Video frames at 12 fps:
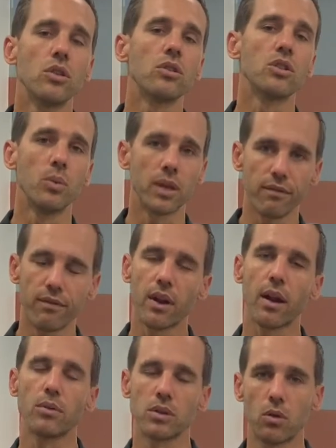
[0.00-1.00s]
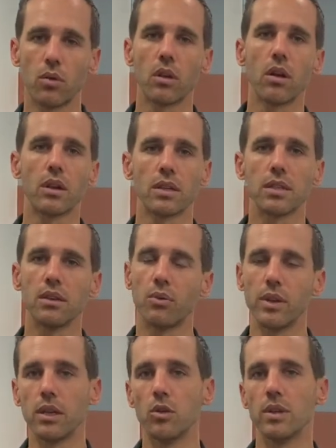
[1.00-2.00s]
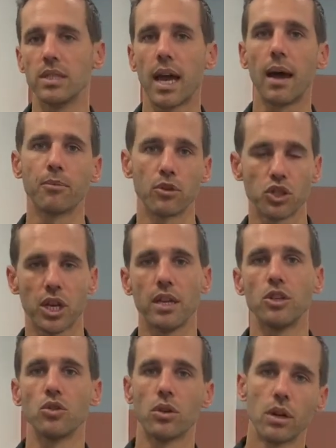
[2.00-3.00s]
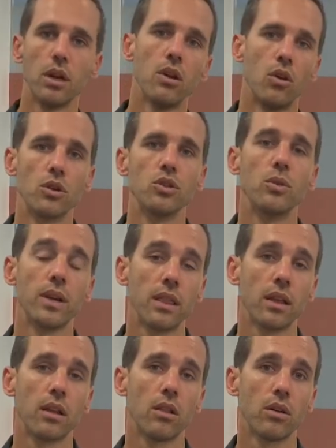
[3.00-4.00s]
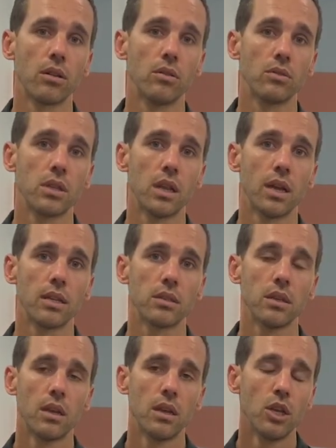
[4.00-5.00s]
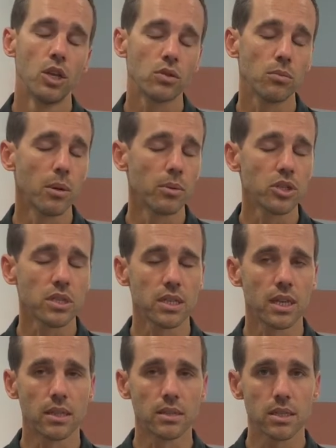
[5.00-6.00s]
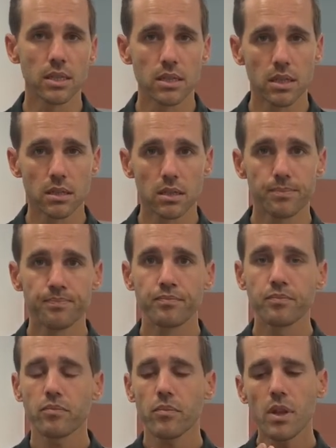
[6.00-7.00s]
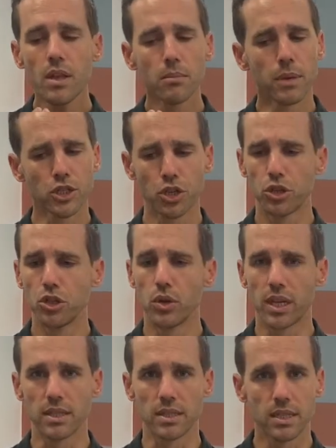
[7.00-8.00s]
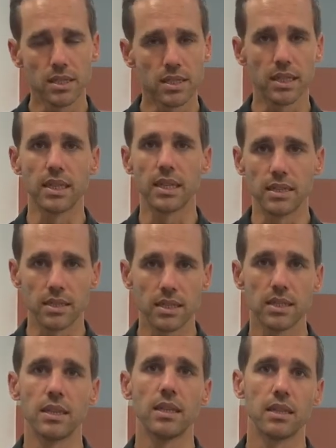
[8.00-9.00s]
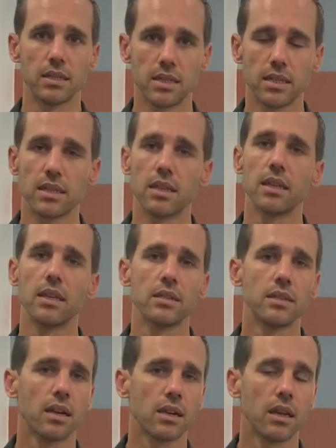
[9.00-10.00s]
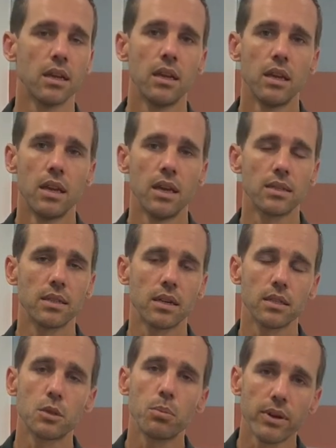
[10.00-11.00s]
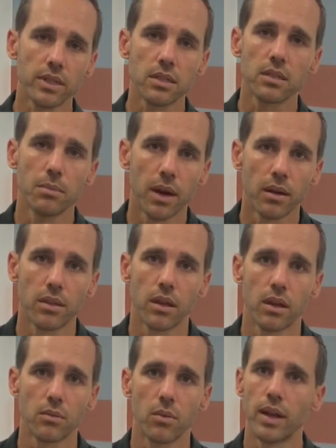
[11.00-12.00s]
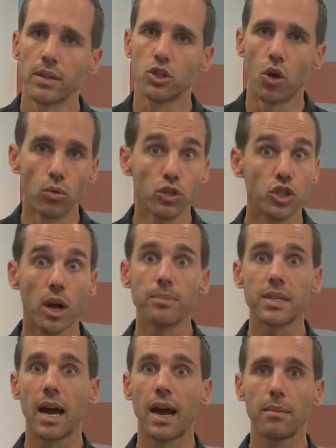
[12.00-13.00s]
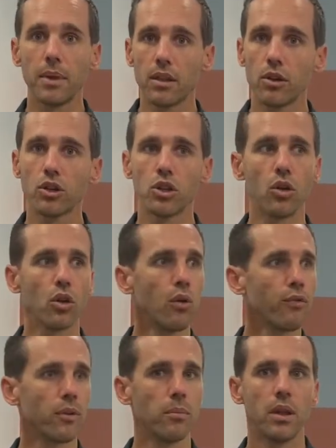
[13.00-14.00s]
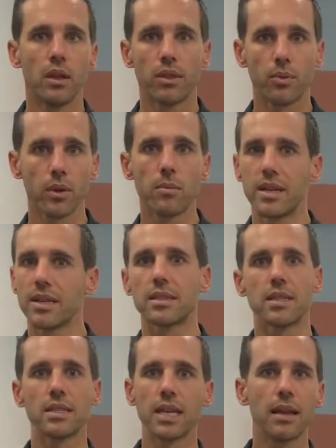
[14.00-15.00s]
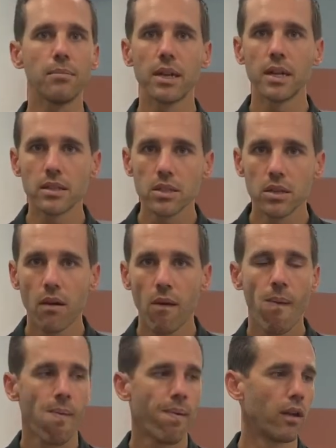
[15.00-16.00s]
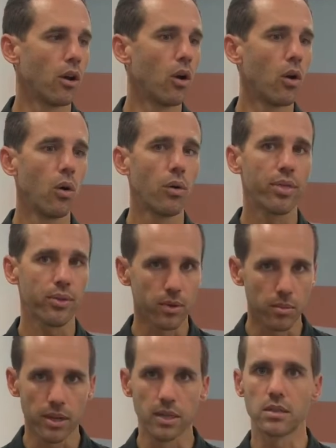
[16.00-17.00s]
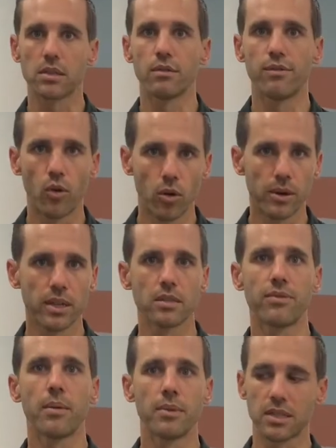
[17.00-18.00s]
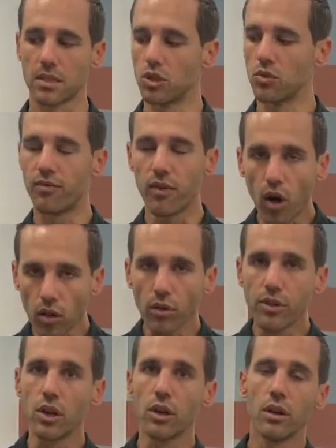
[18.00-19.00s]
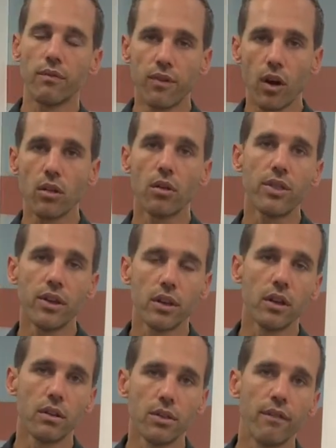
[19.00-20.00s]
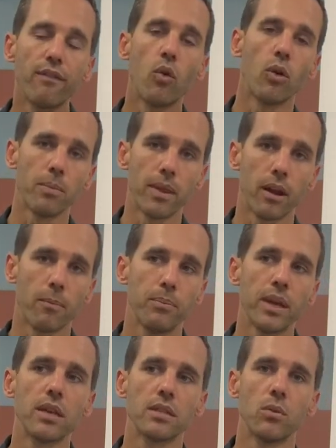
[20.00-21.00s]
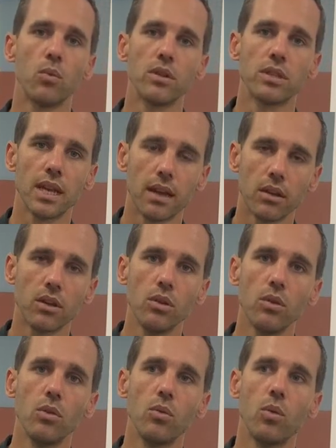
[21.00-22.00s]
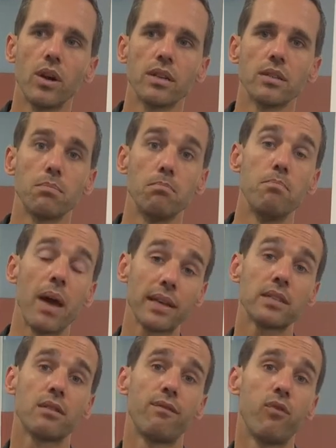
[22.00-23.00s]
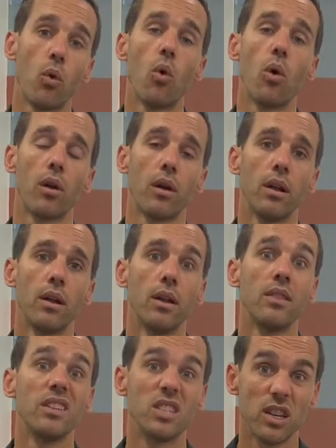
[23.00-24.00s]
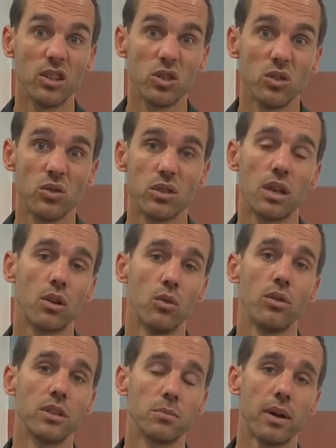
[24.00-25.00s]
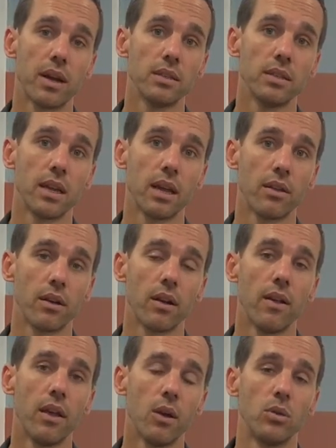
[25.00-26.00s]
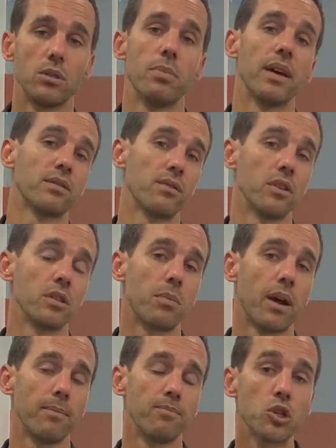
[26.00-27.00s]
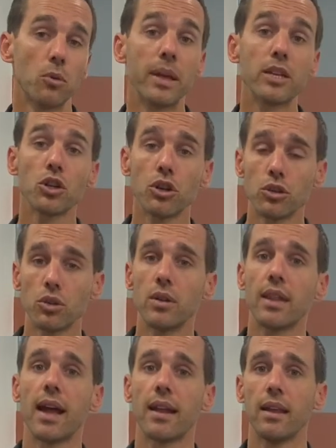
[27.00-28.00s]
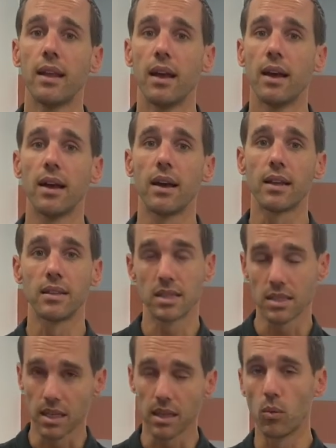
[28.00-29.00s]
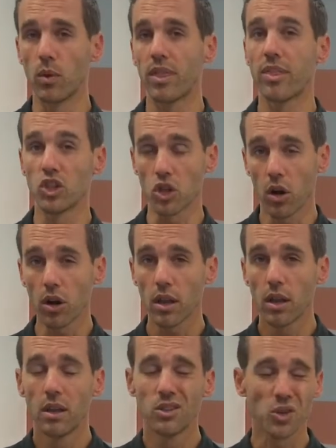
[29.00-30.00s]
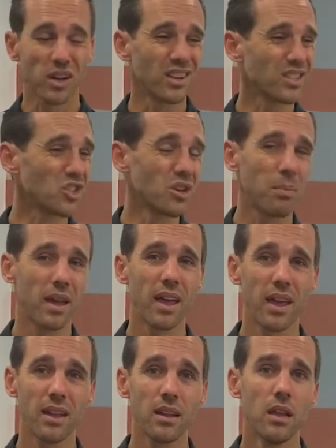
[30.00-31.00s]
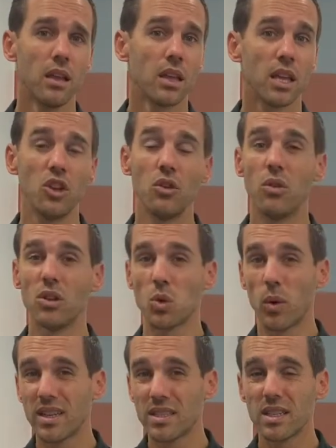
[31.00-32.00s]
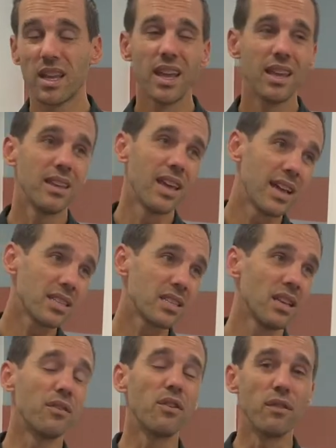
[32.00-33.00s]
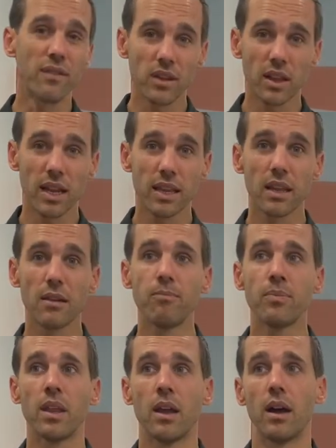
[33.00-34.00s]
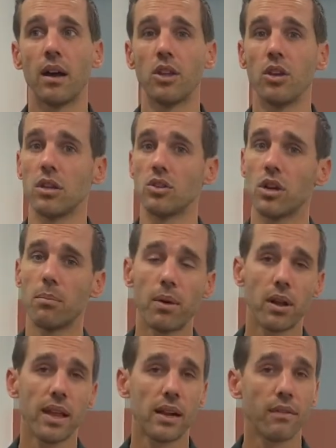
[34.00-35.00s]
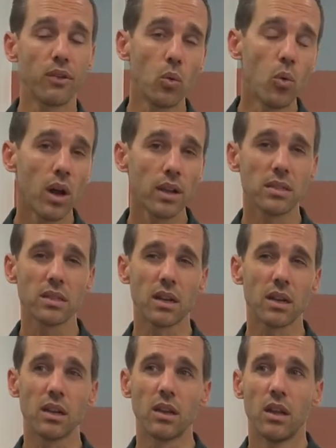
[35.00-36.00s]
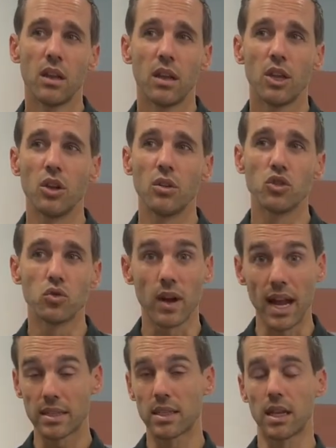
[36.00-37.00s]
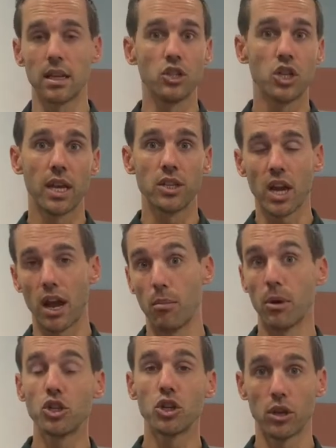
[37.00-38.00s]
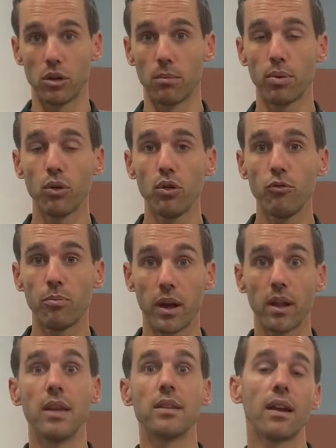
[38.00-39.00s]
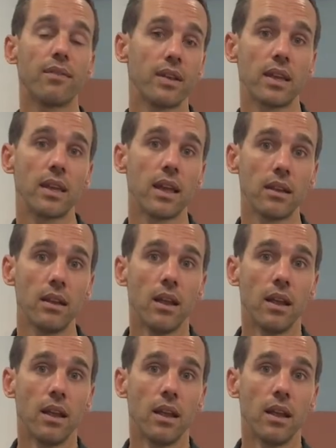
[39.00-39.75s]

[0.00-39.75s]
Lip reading: so we can figure out what's going on and see if we need to adapt or change or do anything along those lines. So remember, just stay consistent. Make sure you do it consistently. It's not a sprint, it's a marathon, right? Don't jump time either. Don't go from 3 minutes to 10 minutes. Go 3 minutes to 4 minutes, 5 minutes, and follow the form there, because it will tell you what is best for the tissues that hold the spine together, what's best for the spine. So make sure you're doing that consistently with the chart. Try not to jump ahead. Can you do it twice a day? Yes, if you feel like it. You can jump on that if you want. It's not going to drastically change how much you're going to improve, but it definitely can